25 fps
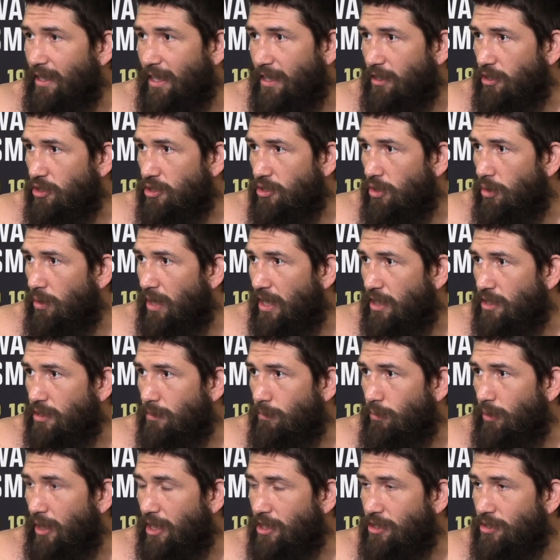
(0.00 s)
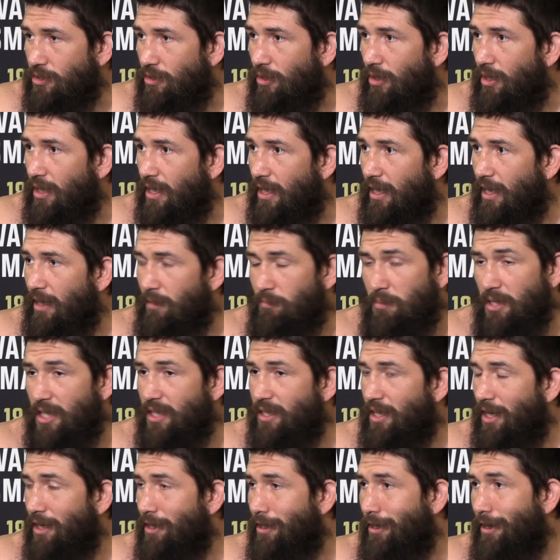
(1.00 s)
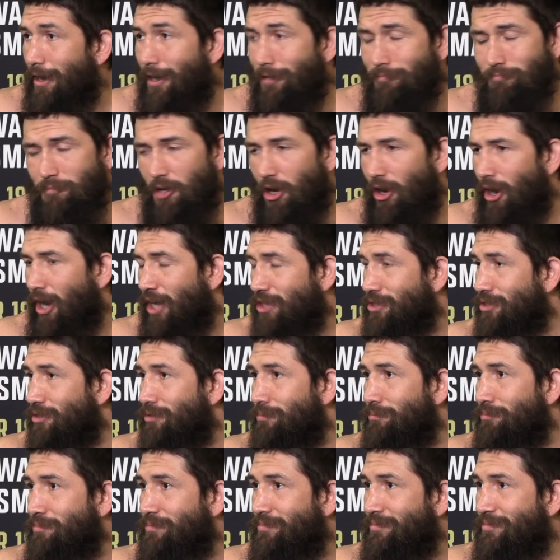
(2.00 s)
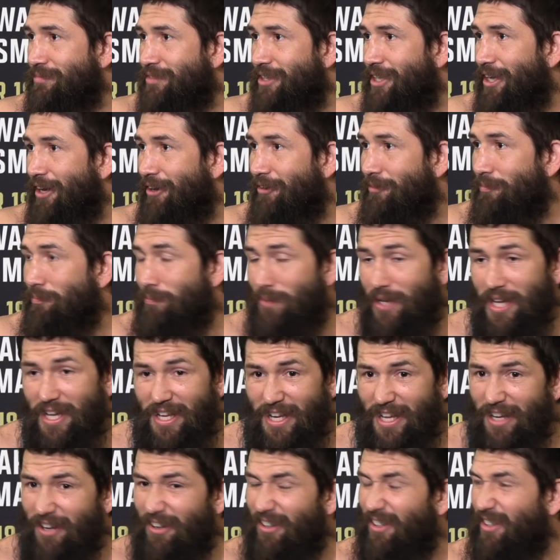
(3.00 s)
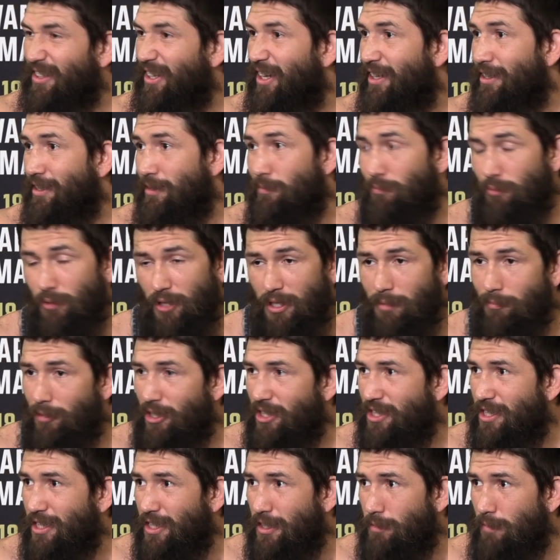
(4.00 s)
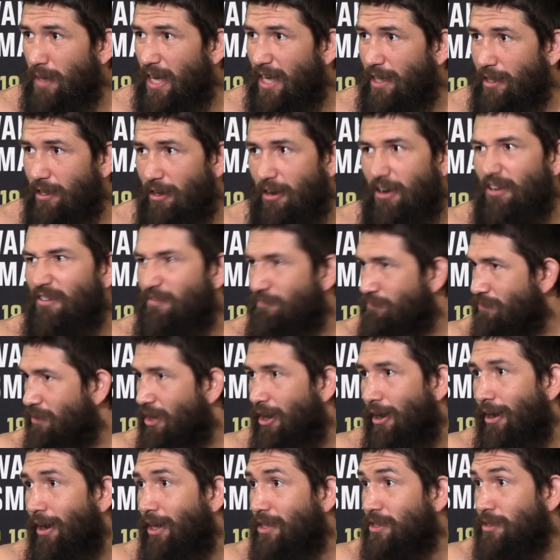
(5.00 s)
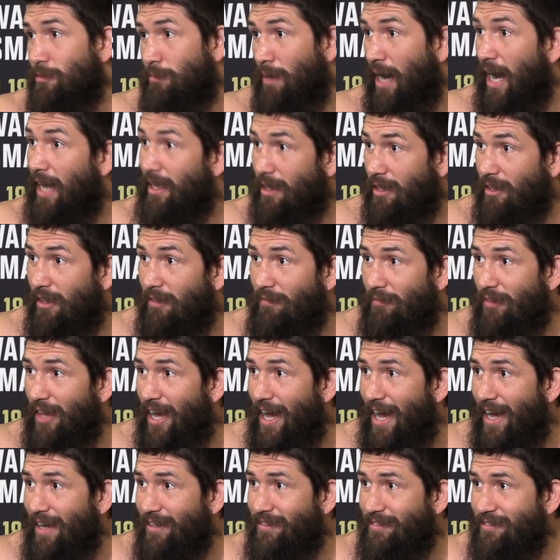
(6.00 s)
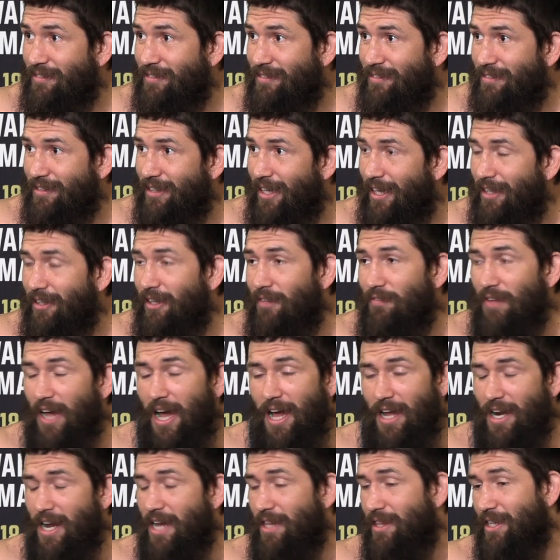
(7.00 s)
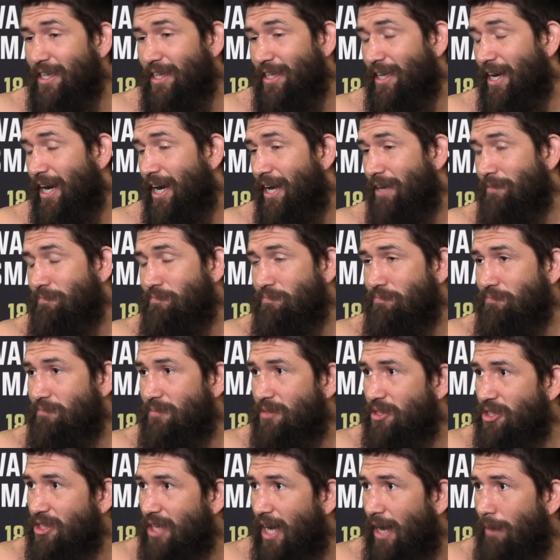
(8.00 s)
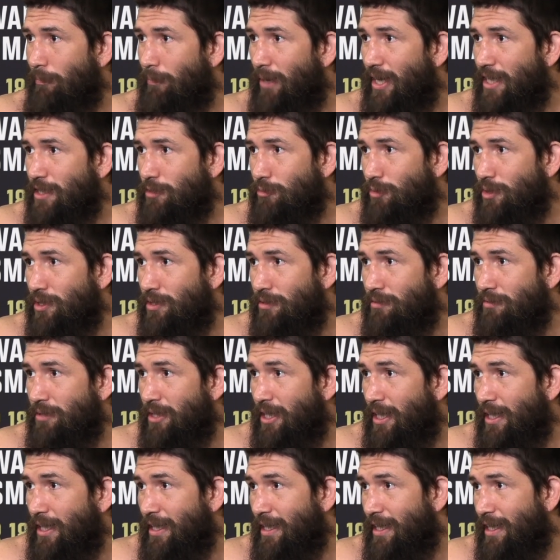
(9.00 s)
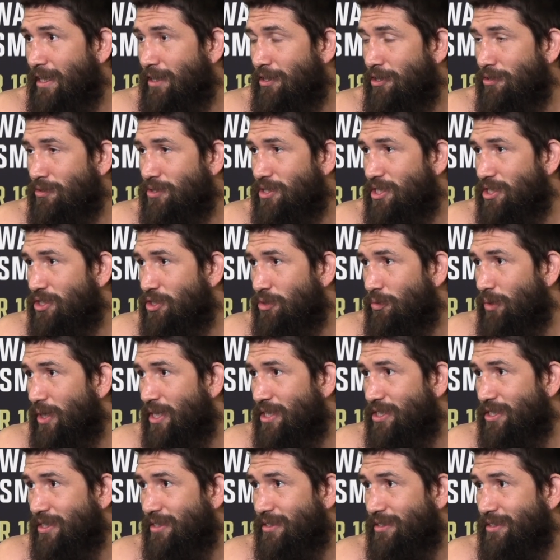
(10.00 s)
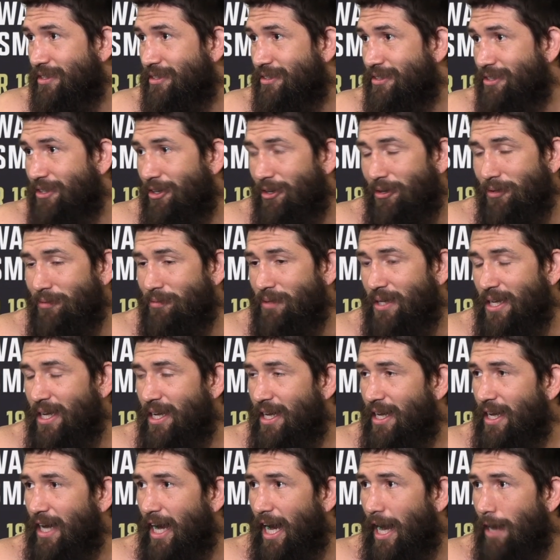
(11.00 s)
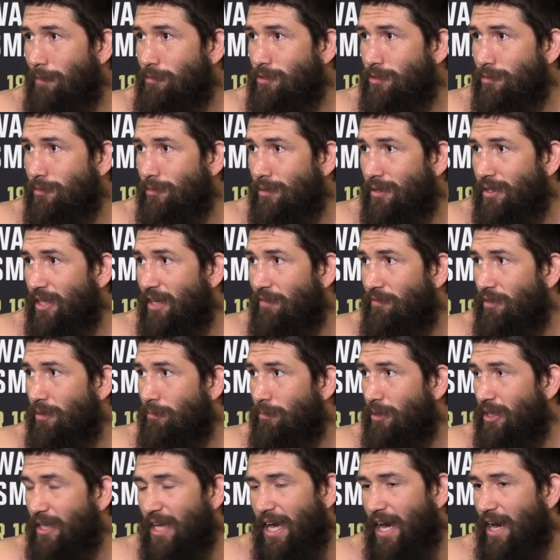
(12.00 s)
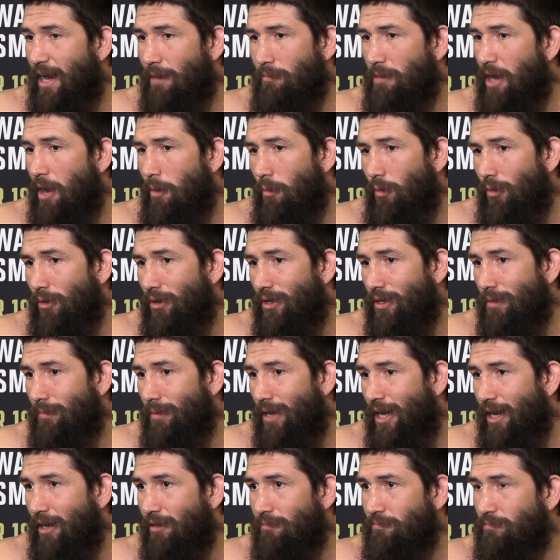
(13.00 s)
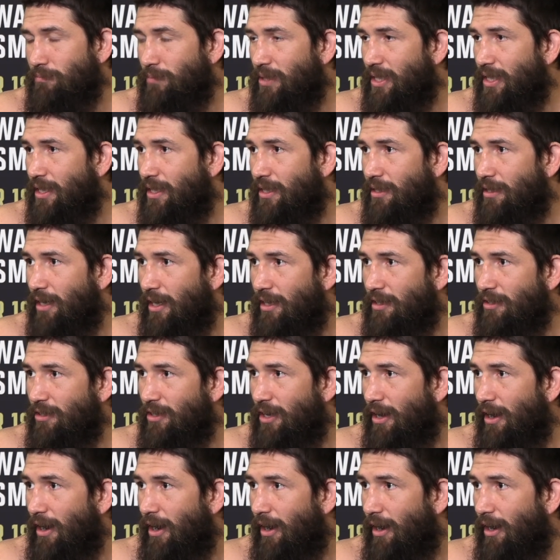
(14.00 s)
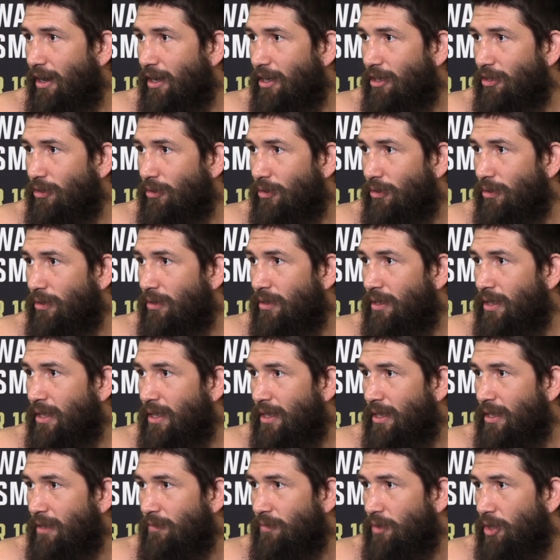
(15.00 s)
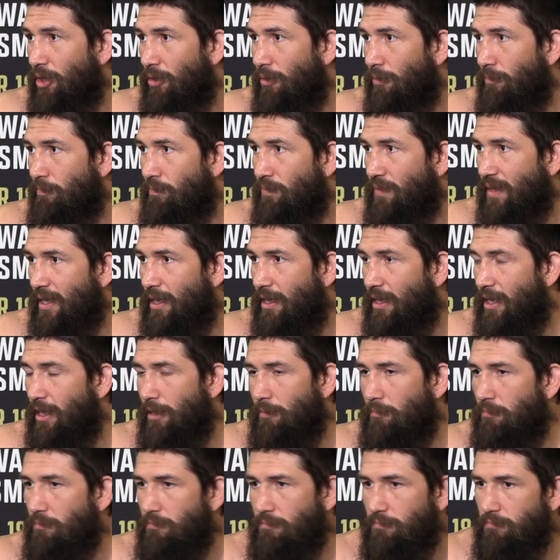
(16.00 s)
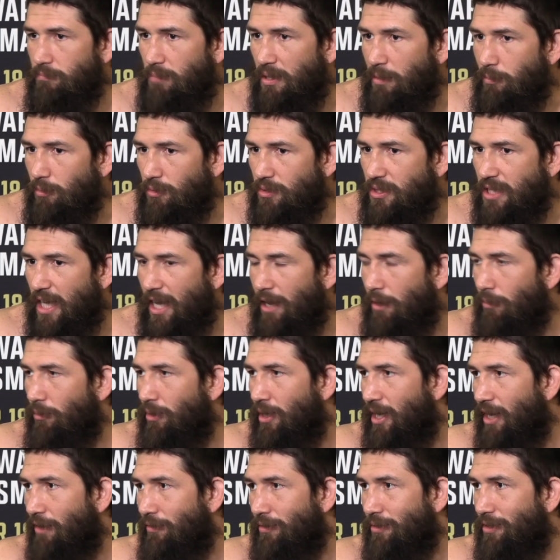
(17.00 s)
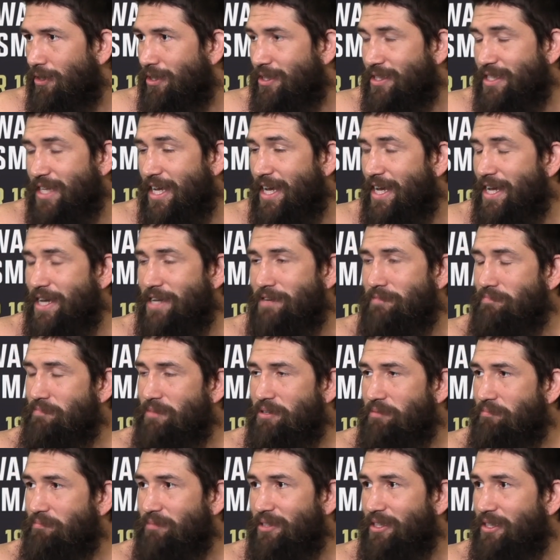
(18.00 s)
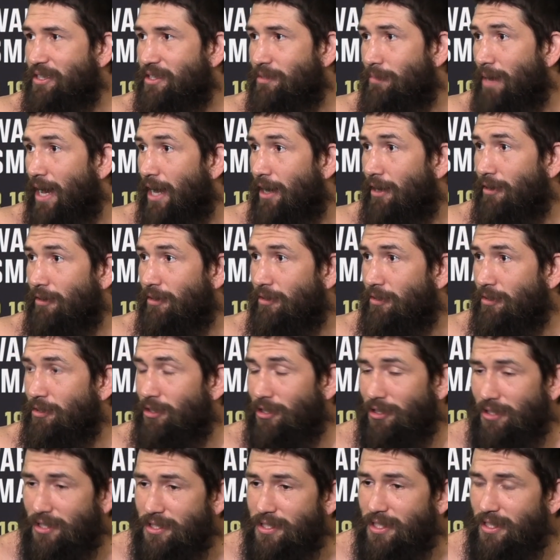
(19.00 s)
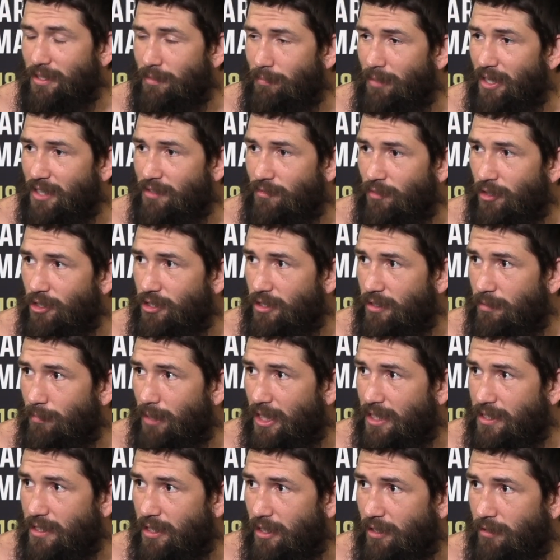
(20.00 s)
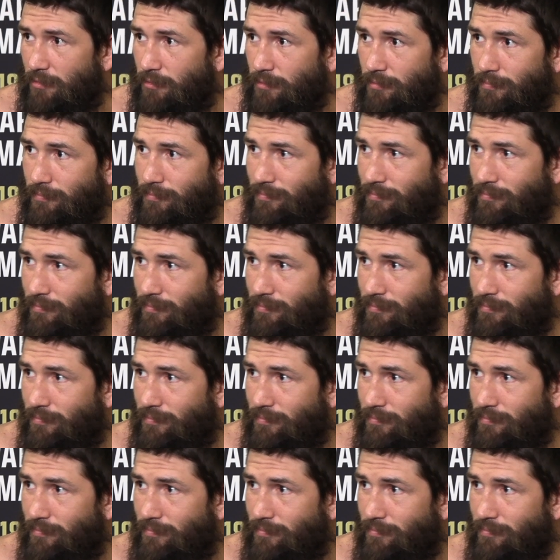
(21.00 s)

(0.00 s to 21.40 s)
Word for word: Like, there's no extra pressure on it. And being the underdog, awesome. You know, being here in London, pretty much his backyard, awesome. I love that. I love that, and I think I shine best when in those situations. So I absolutely love it. But yeah, I'm not worried about being underdog or you know him people saying whatever they're saying it doesn't matter. You're going to see the best version of myself.